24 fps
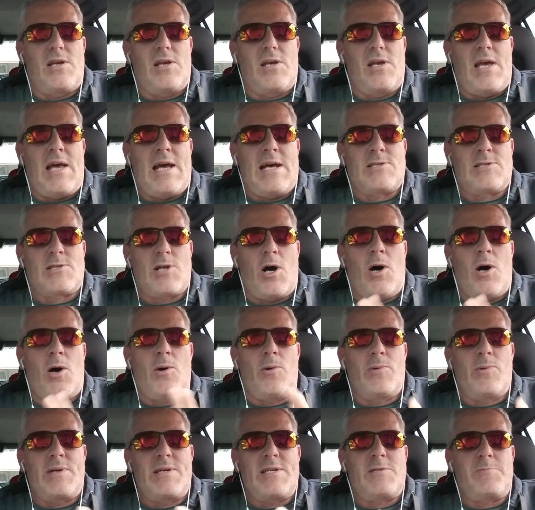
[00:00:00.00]
has
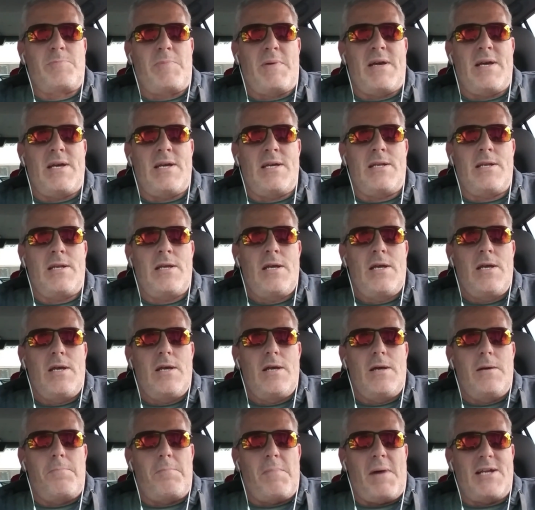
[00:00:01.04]
always been
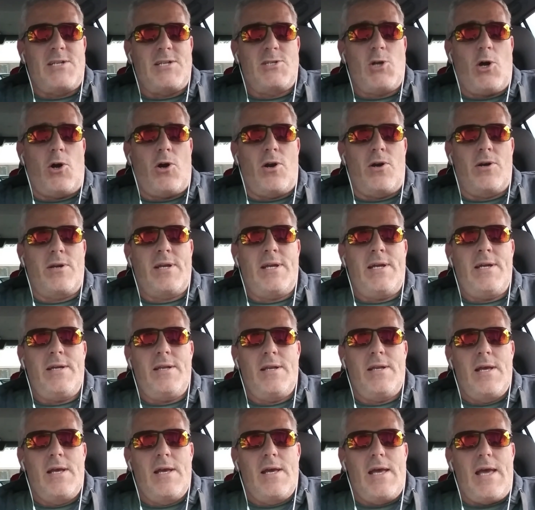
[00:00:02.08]
my target,
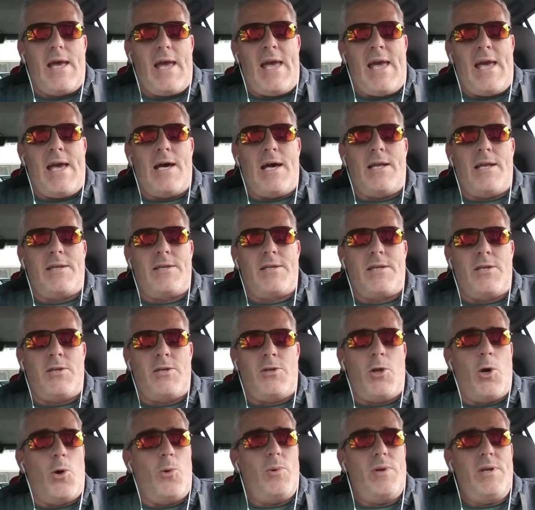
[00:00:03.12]
and
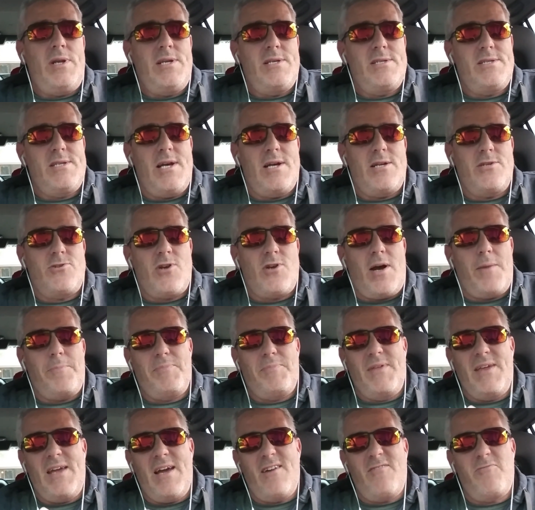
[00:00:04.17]
no one has yet dropped
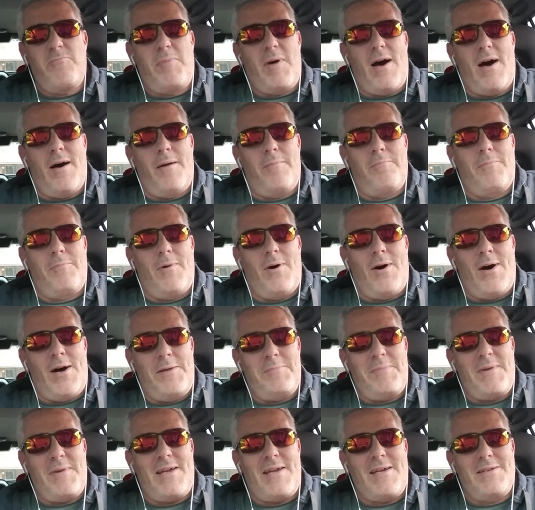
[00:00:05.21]
the F-bomb
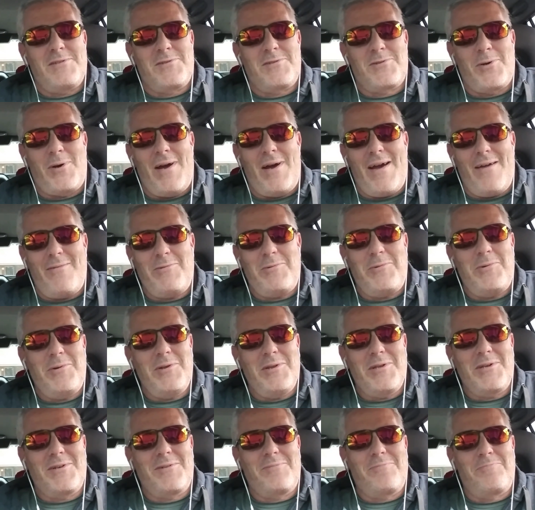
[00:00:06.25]
on me. So I haven't
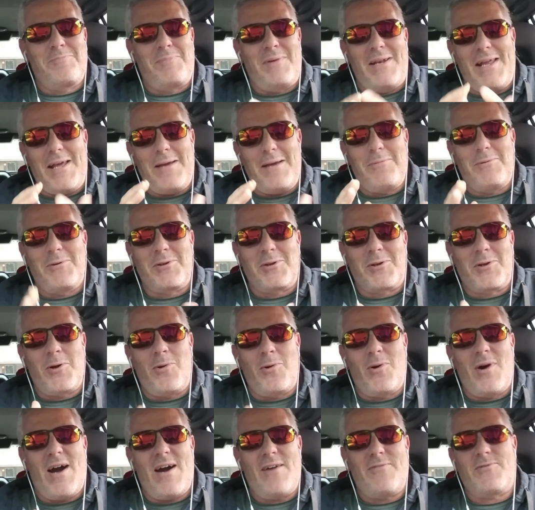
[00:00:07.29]
really been able to
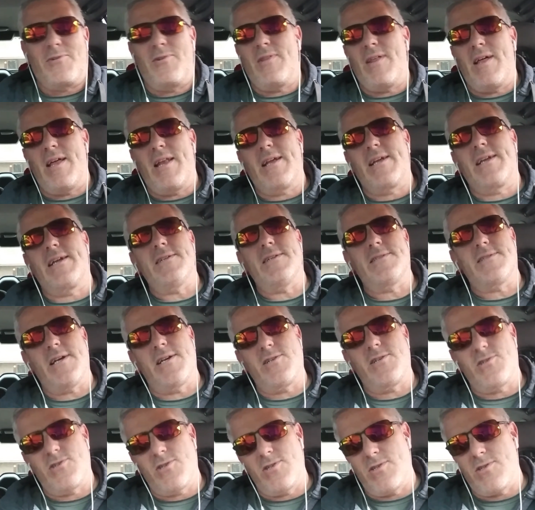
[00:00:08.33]
go after that. I guess I
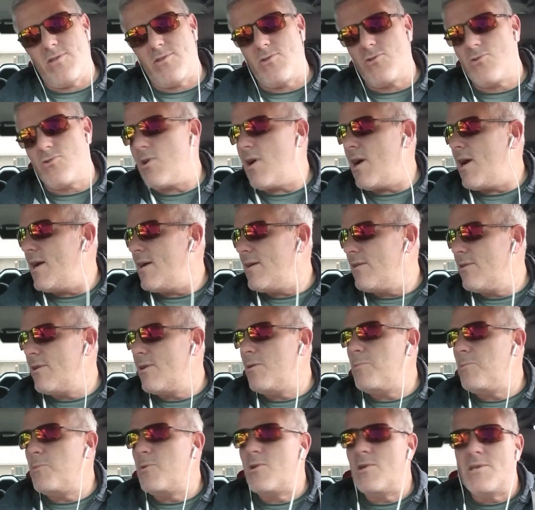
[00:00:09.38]
should try a
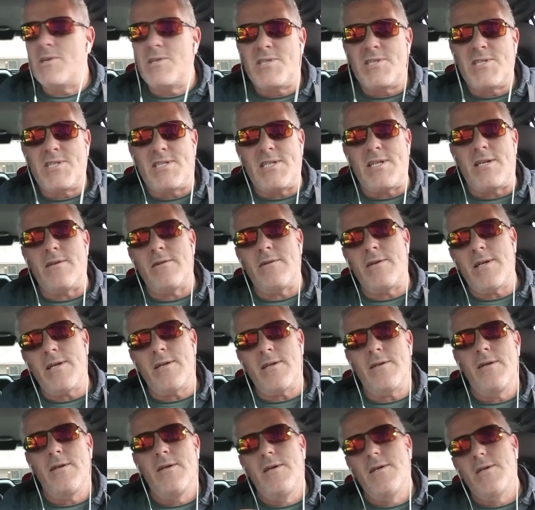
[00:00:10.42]
little more
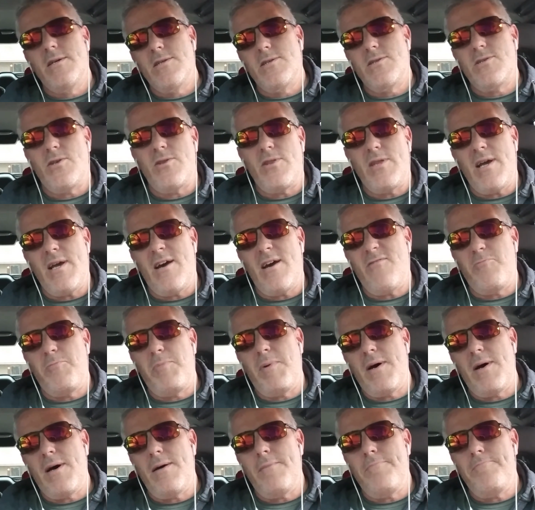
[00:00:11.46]
steering to the
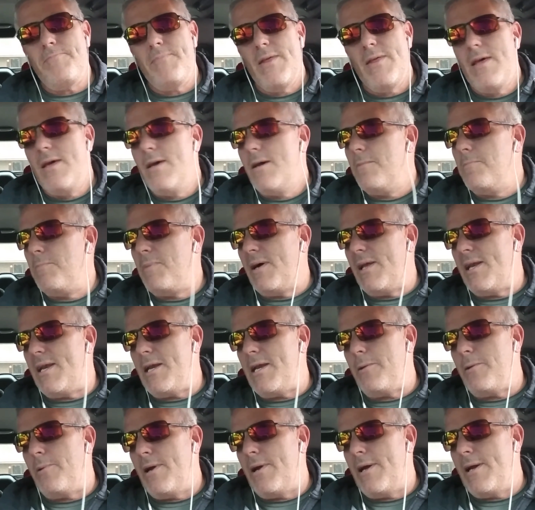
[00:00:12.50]
F-bomb. But
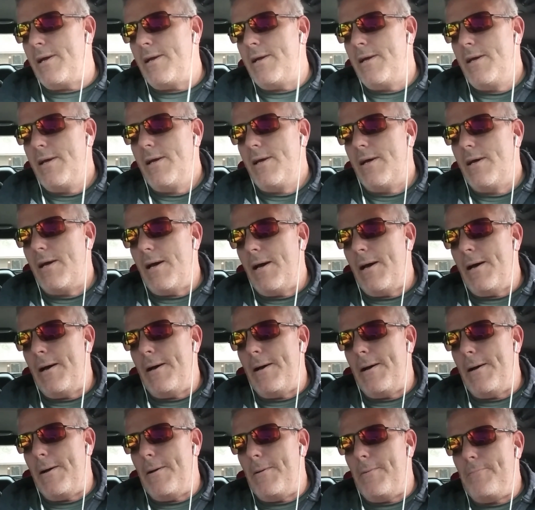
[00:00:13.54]
anyway,
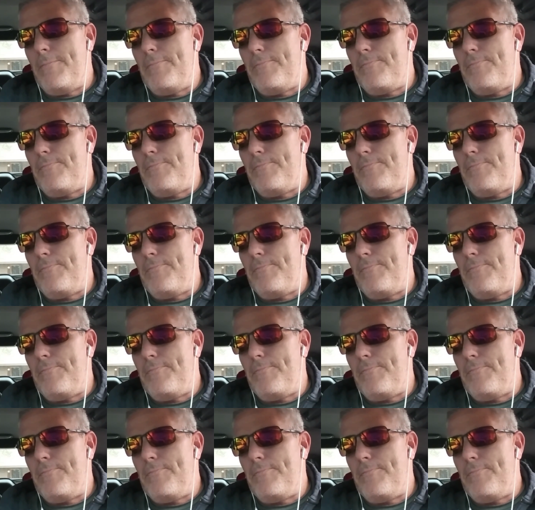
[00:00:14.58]
that's